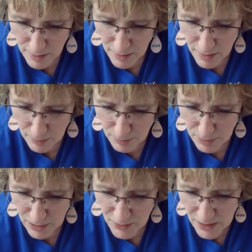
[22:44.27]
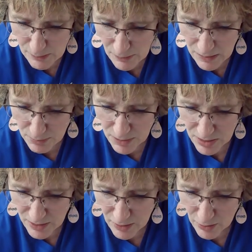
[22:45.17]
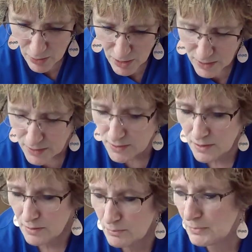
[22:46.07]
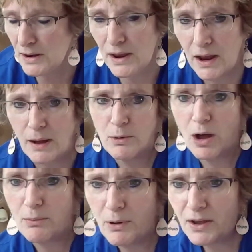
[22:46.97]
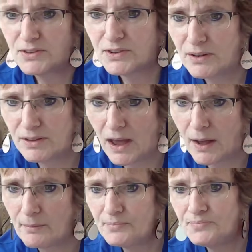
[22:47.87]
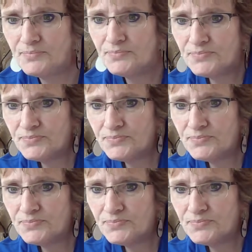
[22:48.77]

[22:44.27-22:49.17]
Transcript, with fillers: Um, because I might be there on Monday. I'm not positive yet.